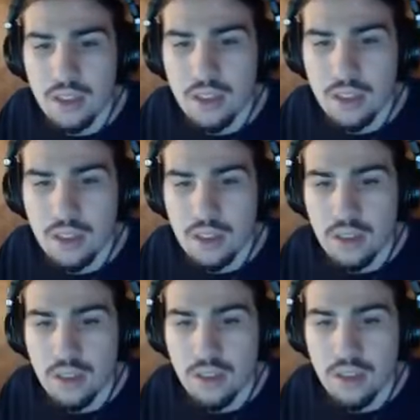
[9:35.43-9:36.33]

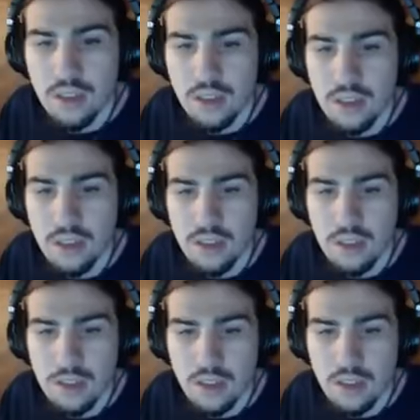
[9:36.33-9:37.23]

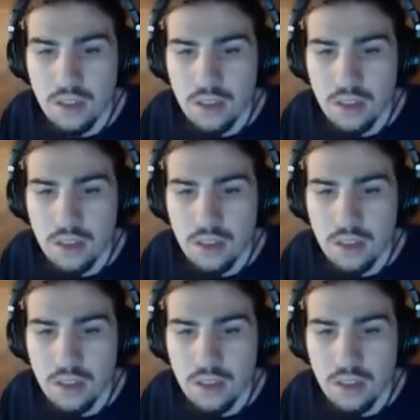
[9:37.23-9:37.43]
(no one is talking)